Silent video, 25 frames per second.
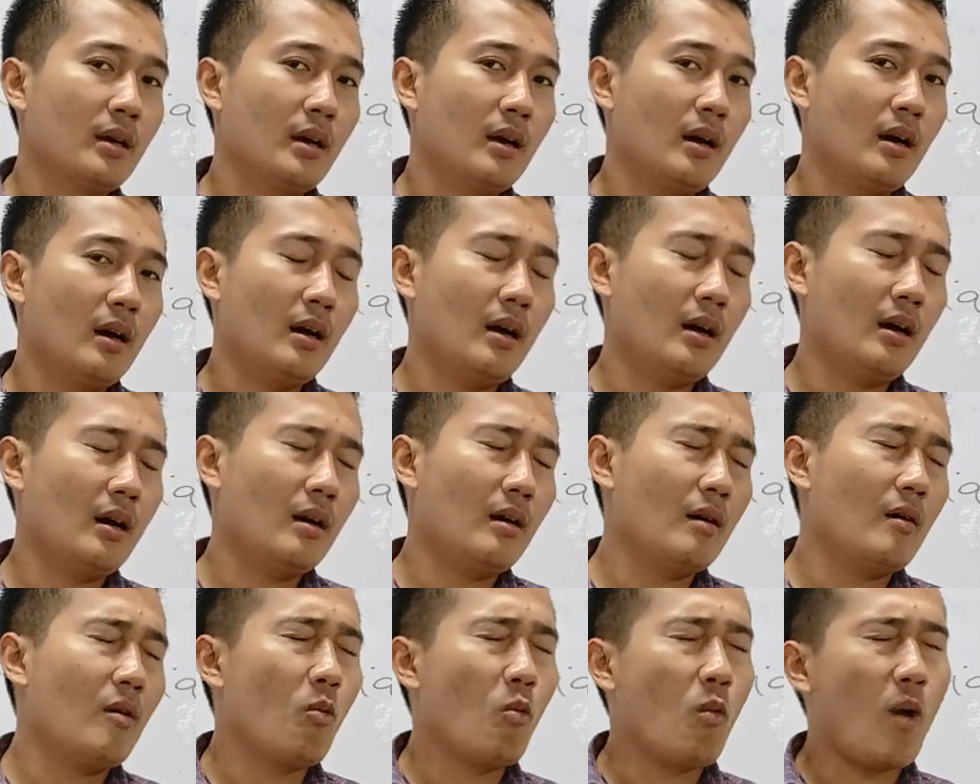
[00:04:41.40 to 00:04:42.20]

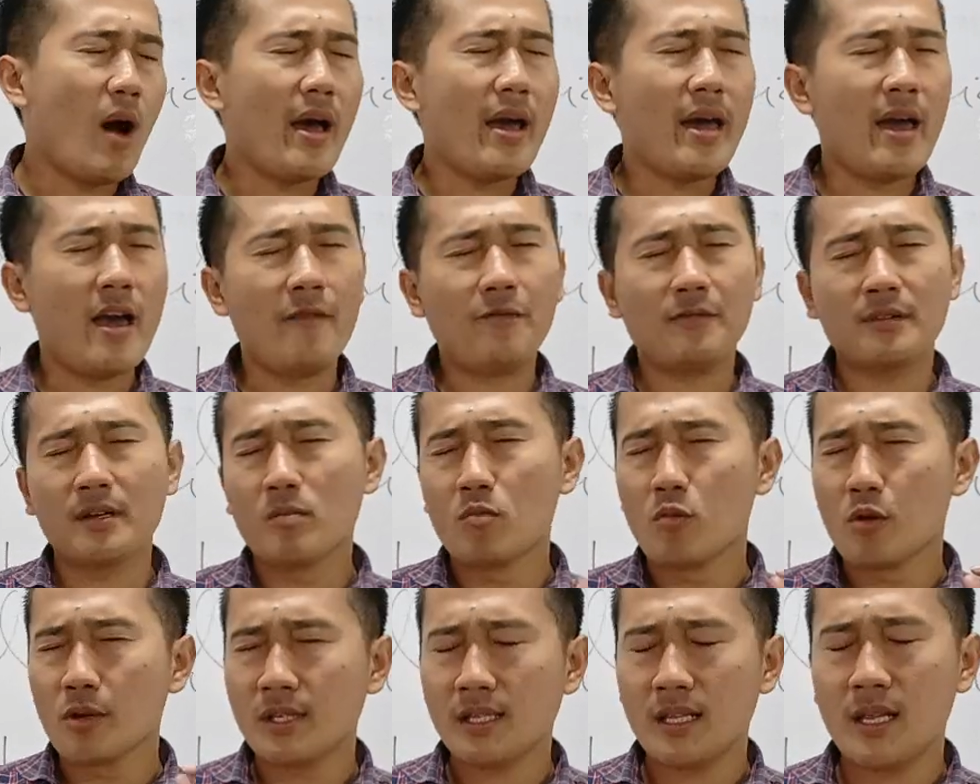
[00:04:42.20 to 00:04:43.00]
why have
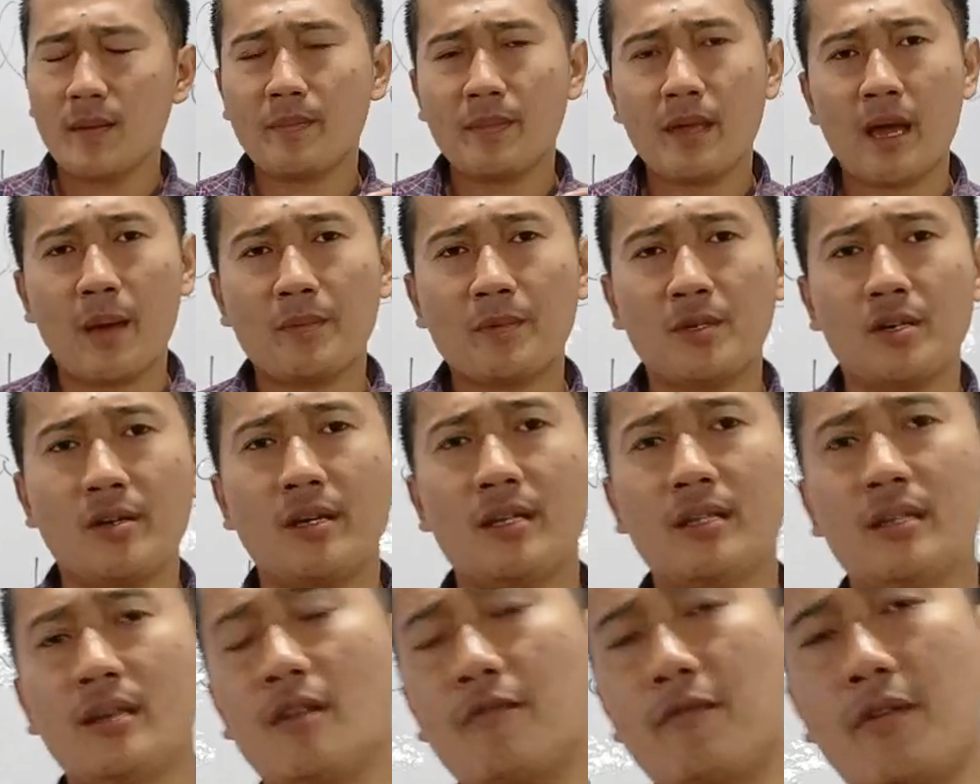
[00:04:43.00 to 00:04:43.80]
the Muslim capture
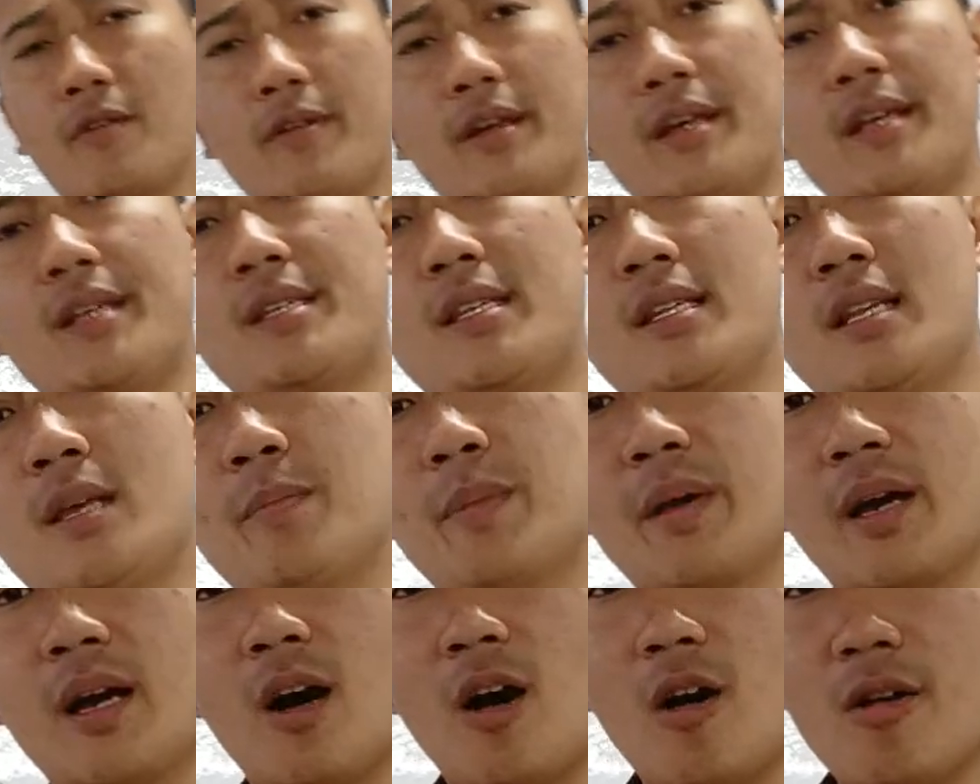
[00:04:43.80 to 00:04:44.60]
India very easily?
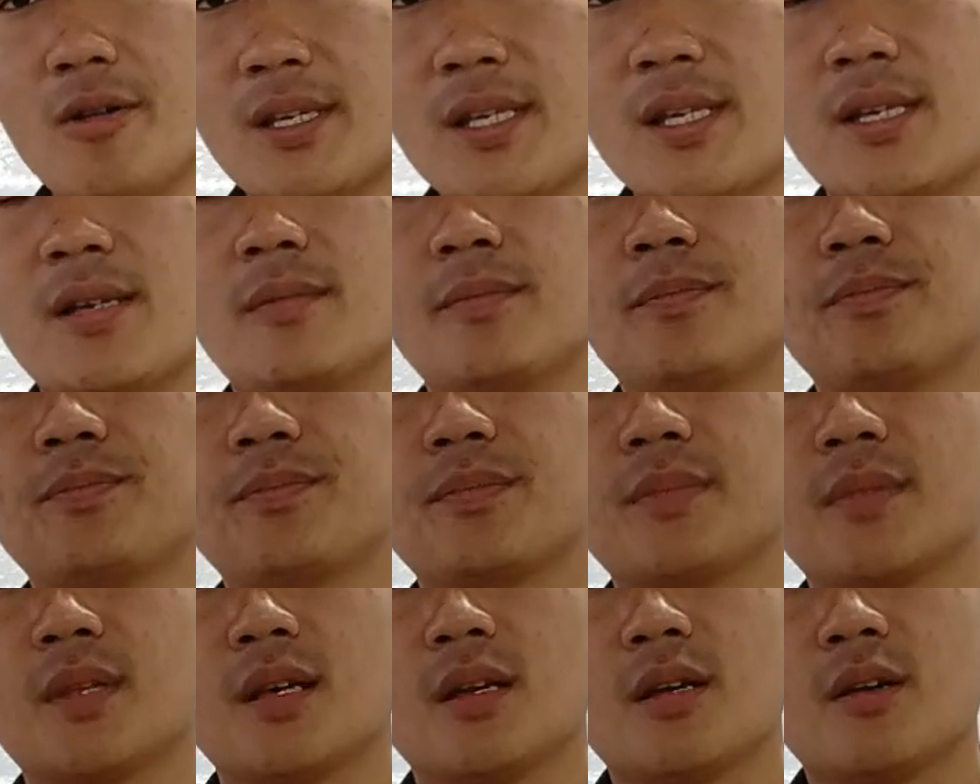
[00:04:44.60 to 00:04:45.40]
Because
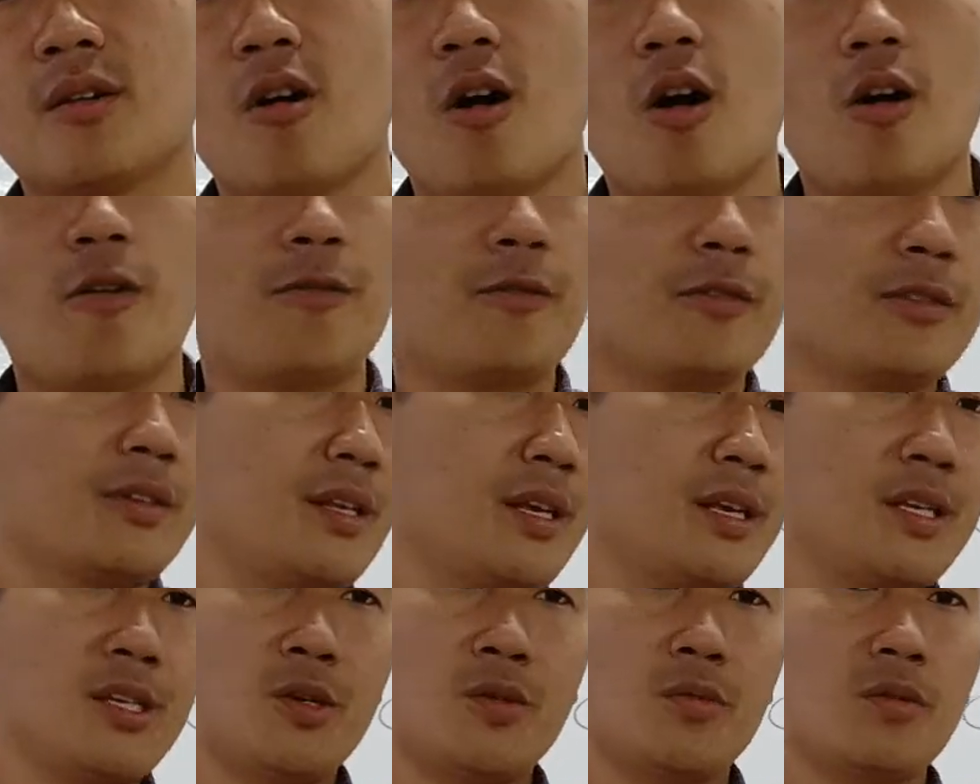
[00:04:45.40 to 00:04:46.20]
of
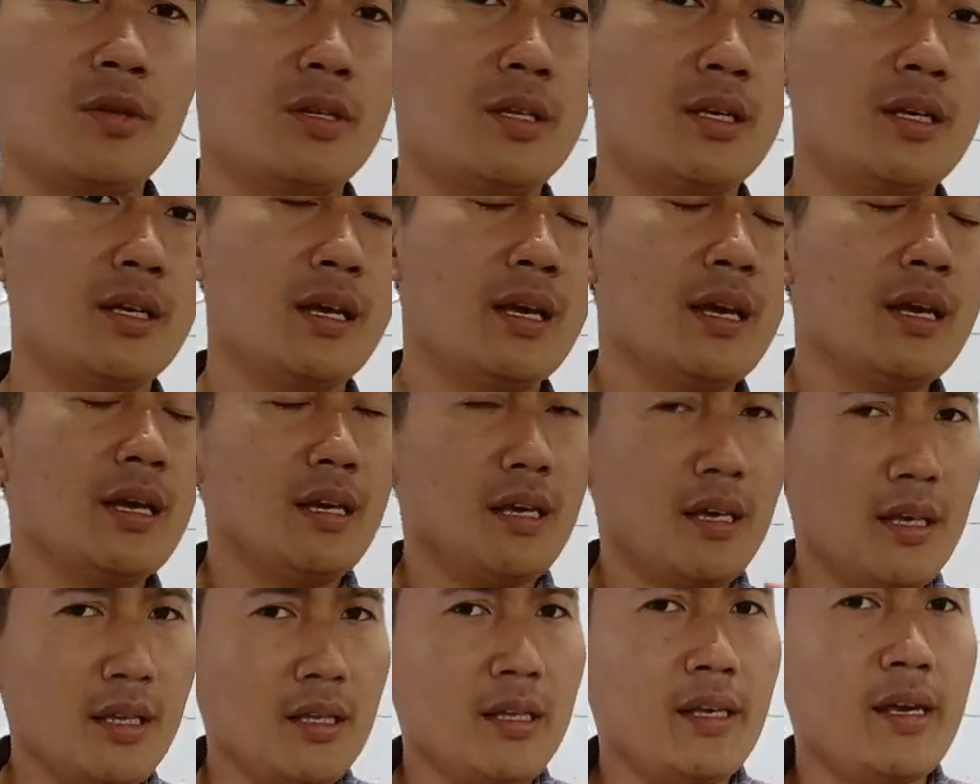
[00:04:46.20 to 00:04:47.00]
disunity.
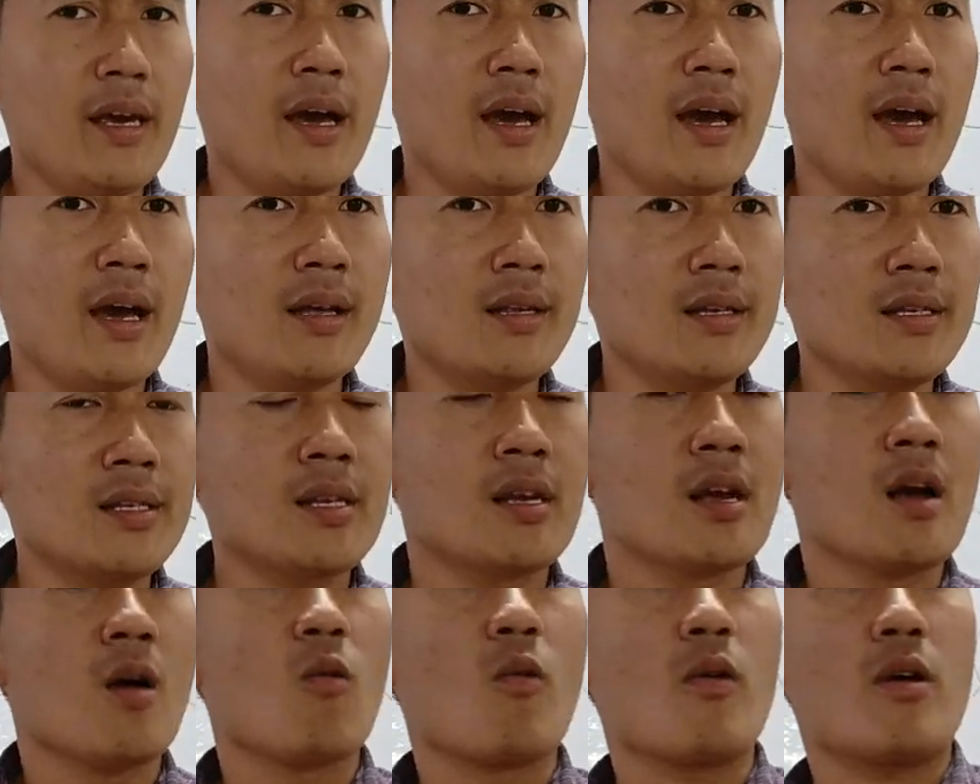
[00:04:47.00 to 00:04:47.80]
Indians
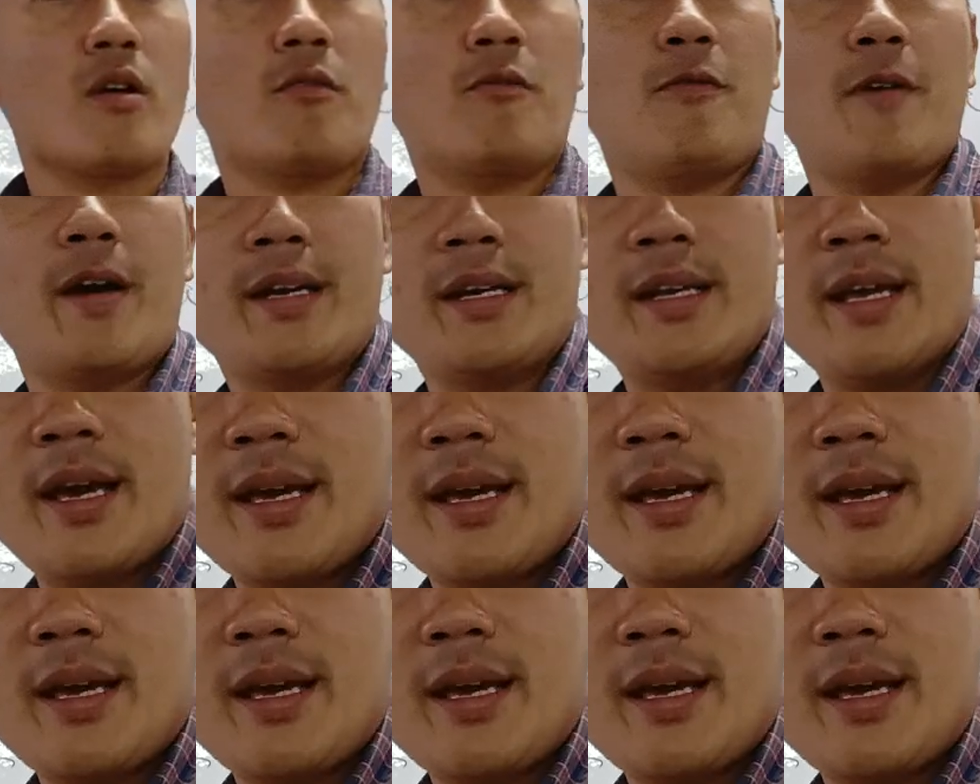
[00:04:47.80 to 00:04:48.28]
were fighting